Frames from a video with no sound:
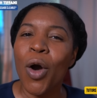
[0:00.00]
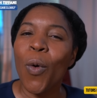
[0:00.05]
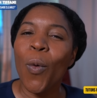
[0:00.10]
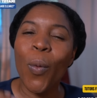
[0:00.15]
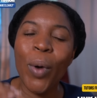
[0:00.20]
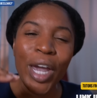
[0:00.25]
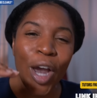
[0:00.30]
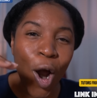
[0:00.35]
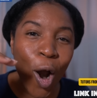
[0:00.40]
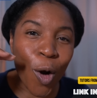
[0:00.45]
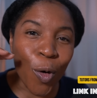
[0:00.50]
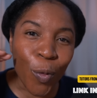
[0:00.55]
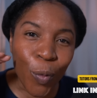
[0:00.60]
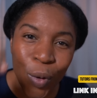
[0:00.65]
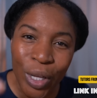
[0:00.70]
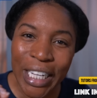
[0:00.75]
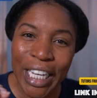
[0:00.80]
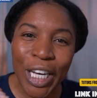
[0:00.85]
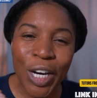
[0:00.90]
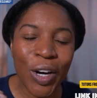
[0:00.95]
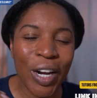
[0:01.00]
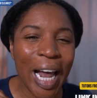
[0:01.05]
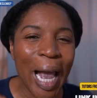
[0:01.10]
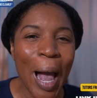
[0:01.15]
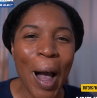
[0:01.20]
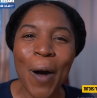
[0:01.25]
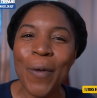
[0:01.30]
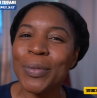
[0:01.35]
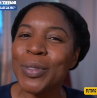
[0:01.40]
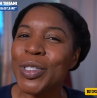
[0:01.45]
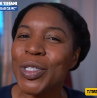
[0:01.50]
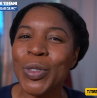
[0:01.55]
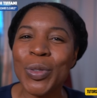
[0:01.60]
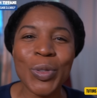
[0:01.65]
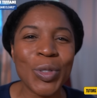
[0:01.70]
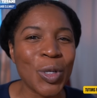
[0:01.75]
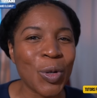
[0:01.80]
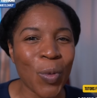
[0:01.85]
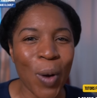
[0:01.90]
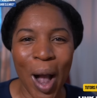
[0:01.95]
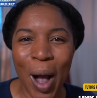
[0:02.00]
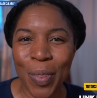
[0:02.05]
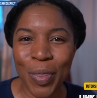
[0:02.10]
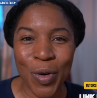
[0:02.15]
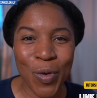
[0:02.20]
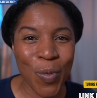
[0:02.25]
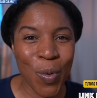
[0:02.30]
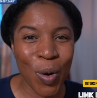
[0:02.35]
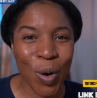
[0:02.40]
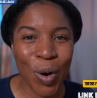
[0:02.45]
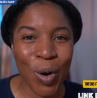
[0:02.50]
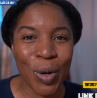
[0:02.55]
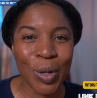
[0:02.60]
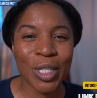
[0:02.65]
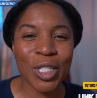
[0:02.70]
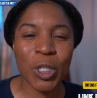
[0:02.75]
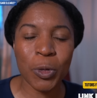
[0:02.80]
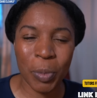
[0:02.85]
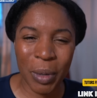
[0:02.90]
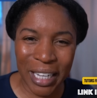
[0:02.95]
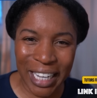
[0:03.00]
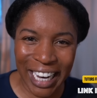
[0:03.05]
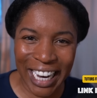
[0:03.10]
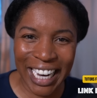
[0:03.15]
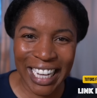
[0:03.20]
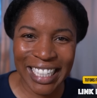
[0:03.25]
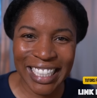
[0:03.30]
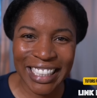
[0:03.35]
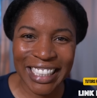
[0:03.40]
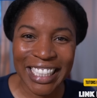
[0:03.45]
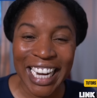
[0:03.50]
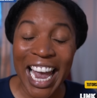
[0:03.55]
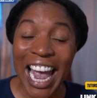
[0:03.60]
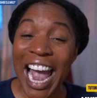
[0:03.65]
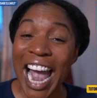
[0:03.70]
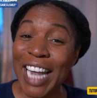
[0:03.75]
we are really going to help students around the world speak English.